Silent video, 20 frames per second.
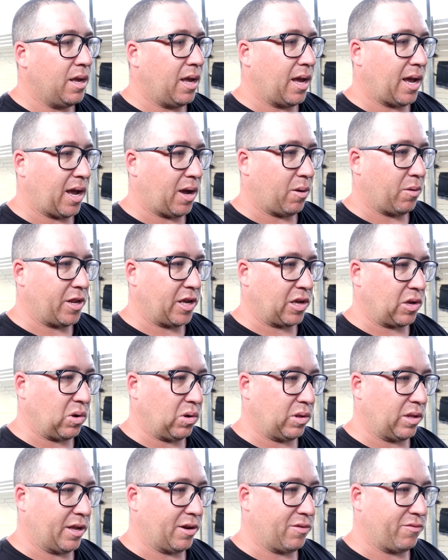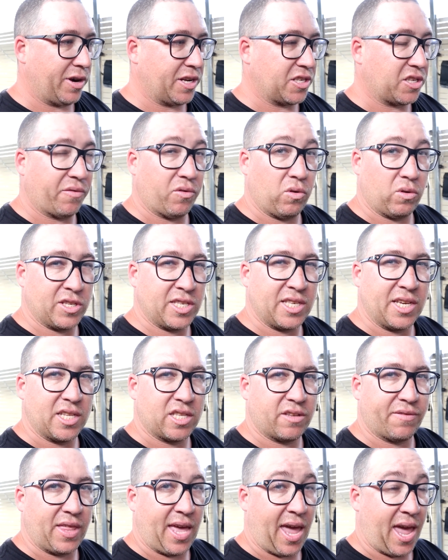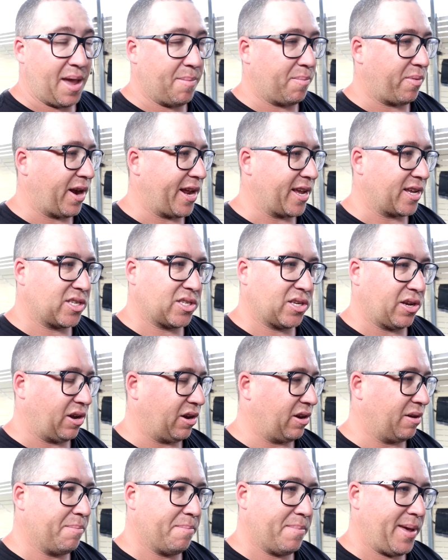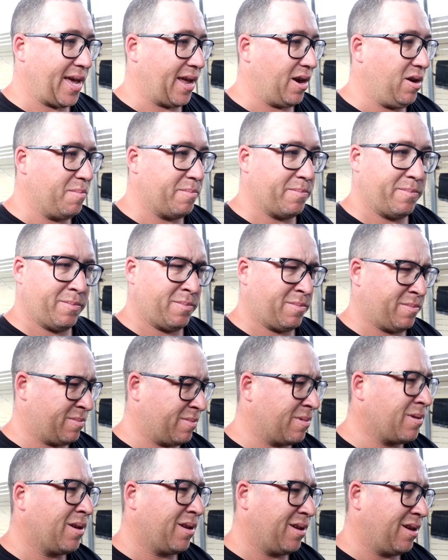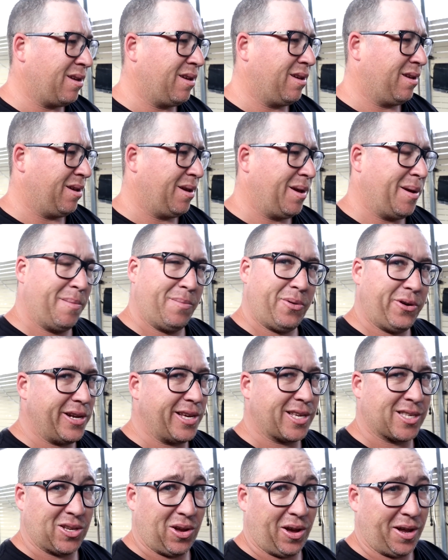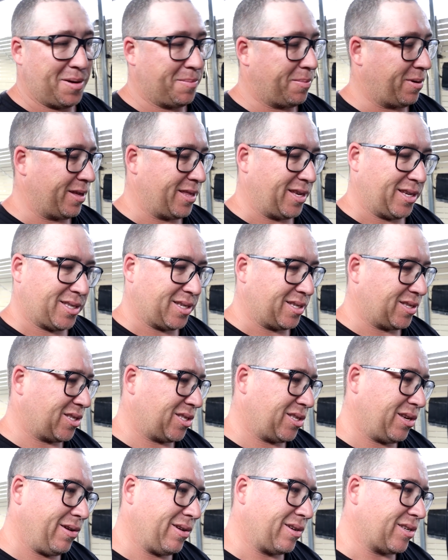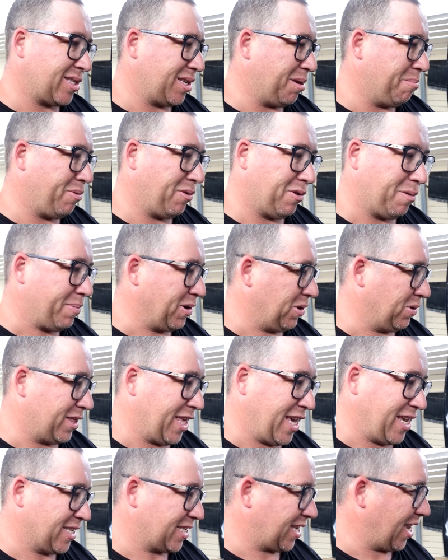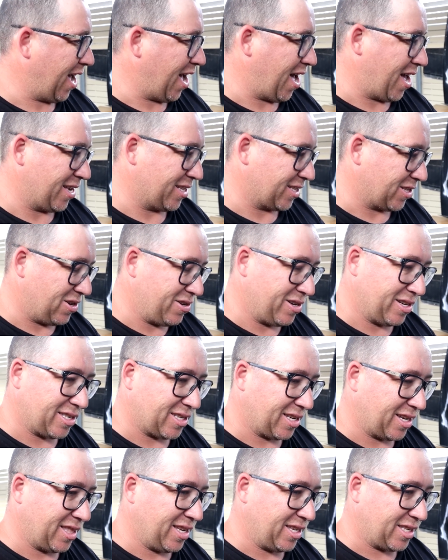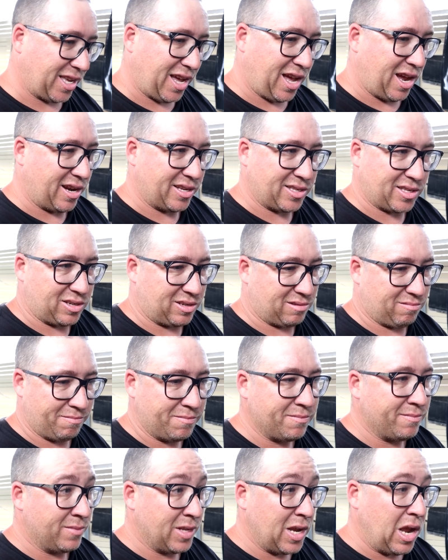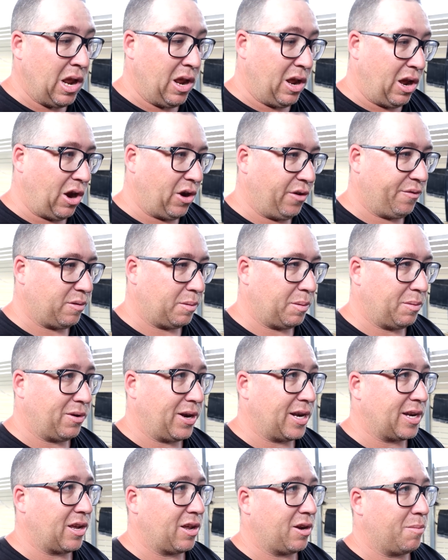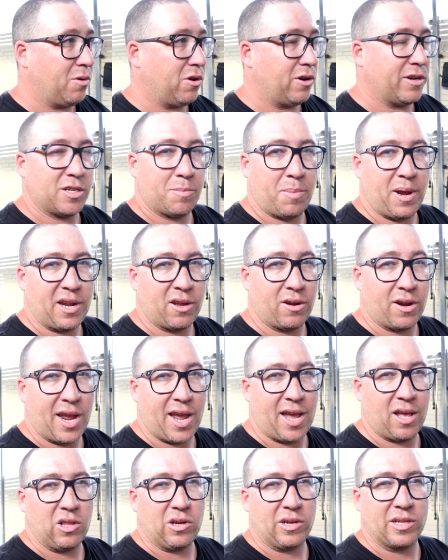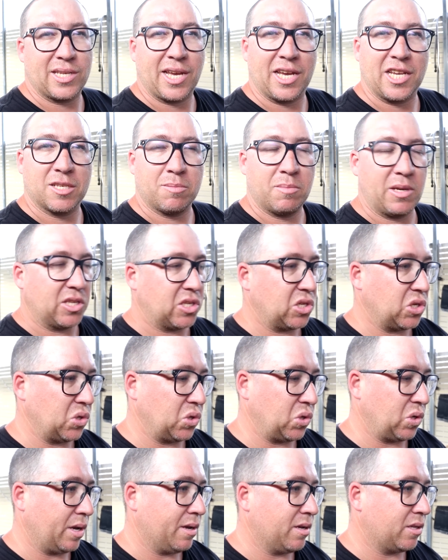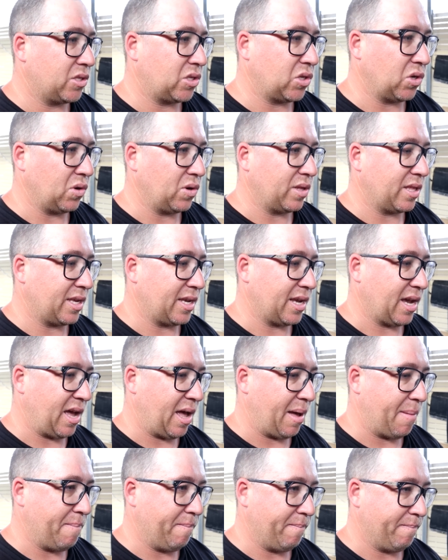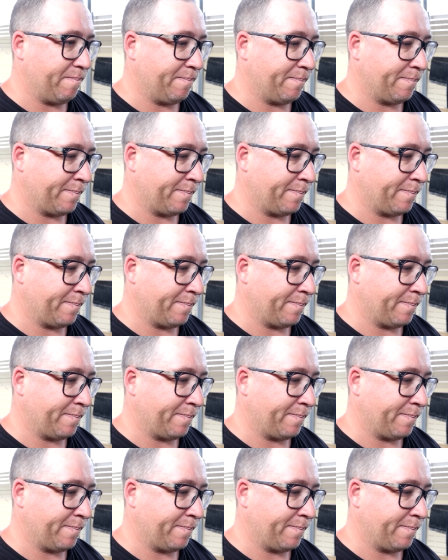what do you call it, reservoir sits for the handbrake. So man, I'm pretty excited by this. It's so simple to build these cars. Honestly, this car is hopefully be ready to go tomorrow, depending on how long it takes me to do the